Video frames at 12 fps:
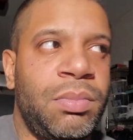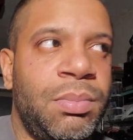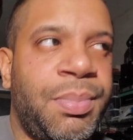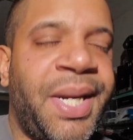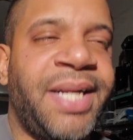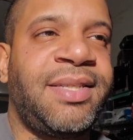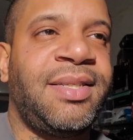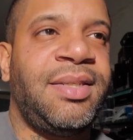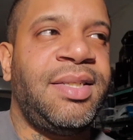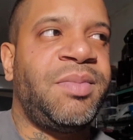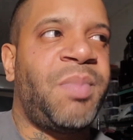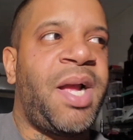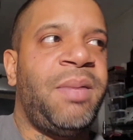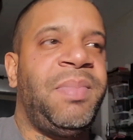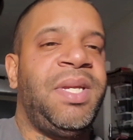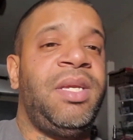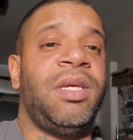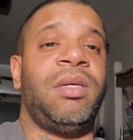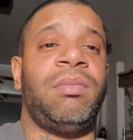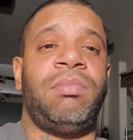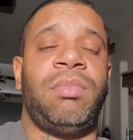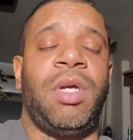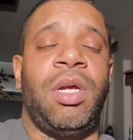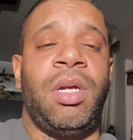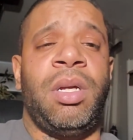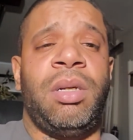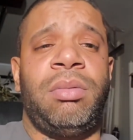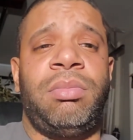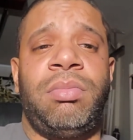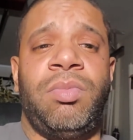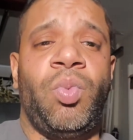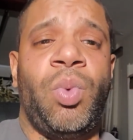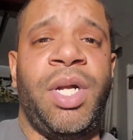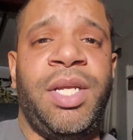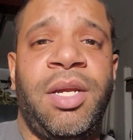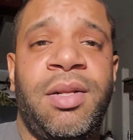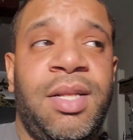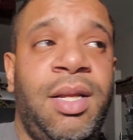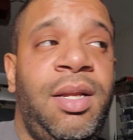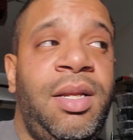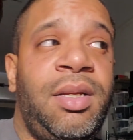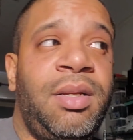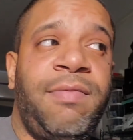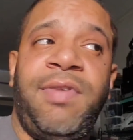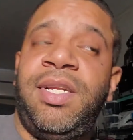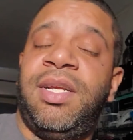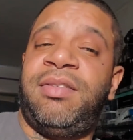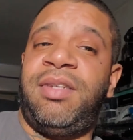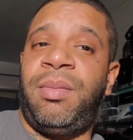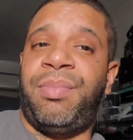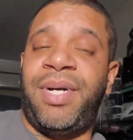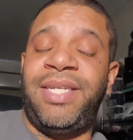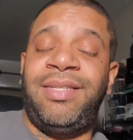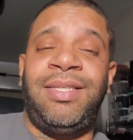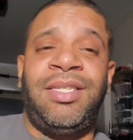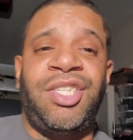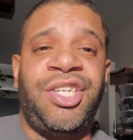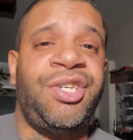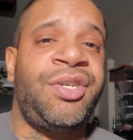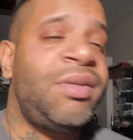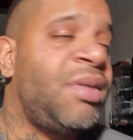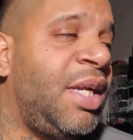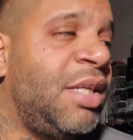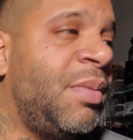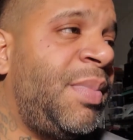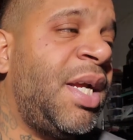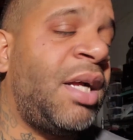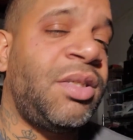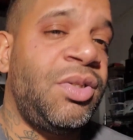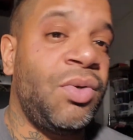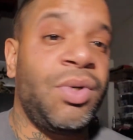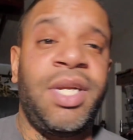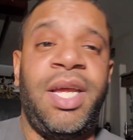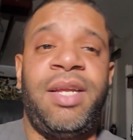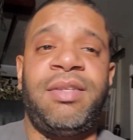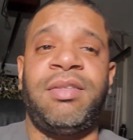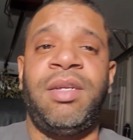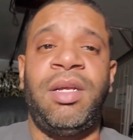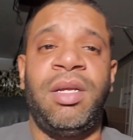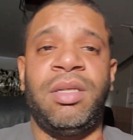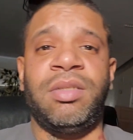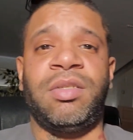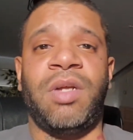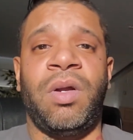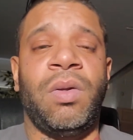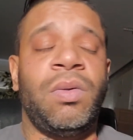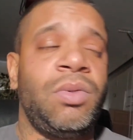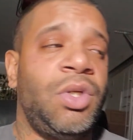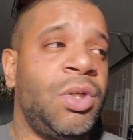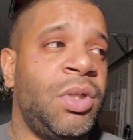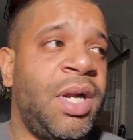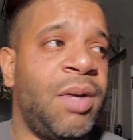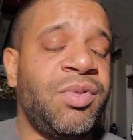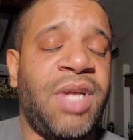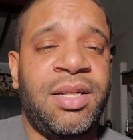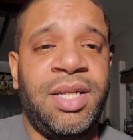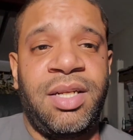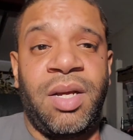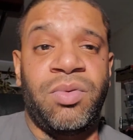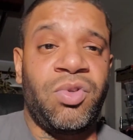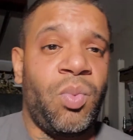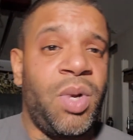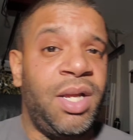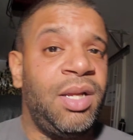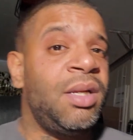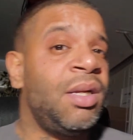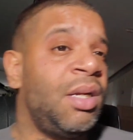Preston, this might be a 1-year thing. If he doesn't impress this year, he could be out the door next. So, I think that was a way